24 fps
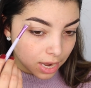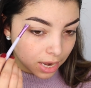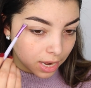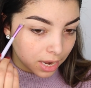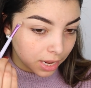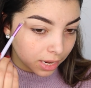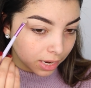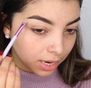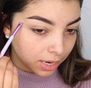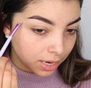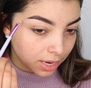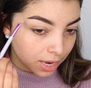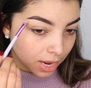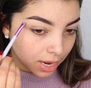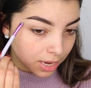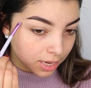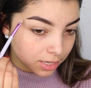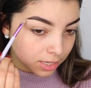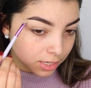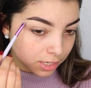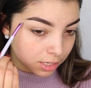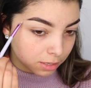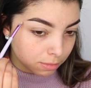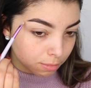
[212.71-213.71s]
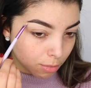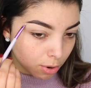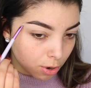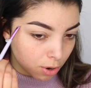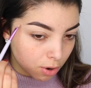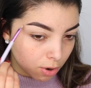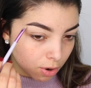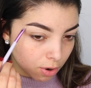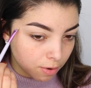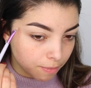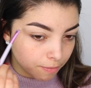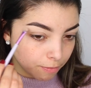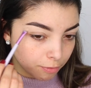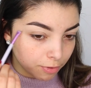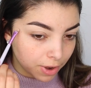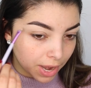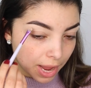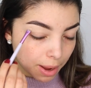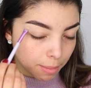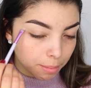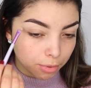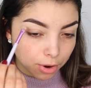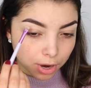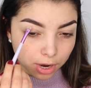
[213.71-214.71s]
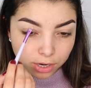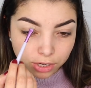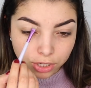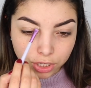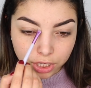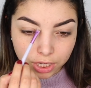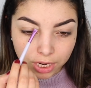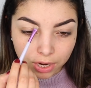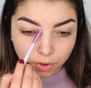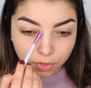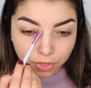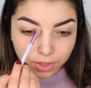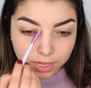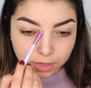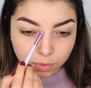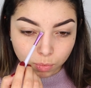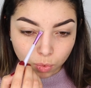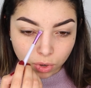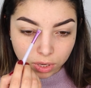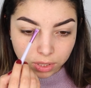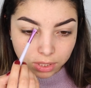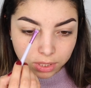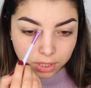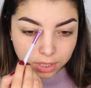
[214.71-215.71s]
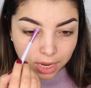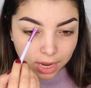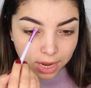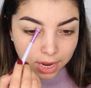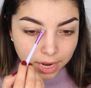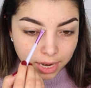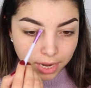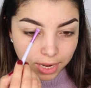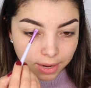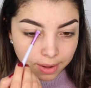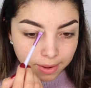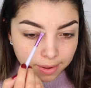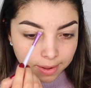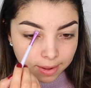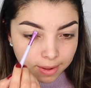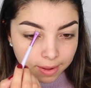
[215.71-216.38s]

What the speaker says: like a nice small flat brush on this one side,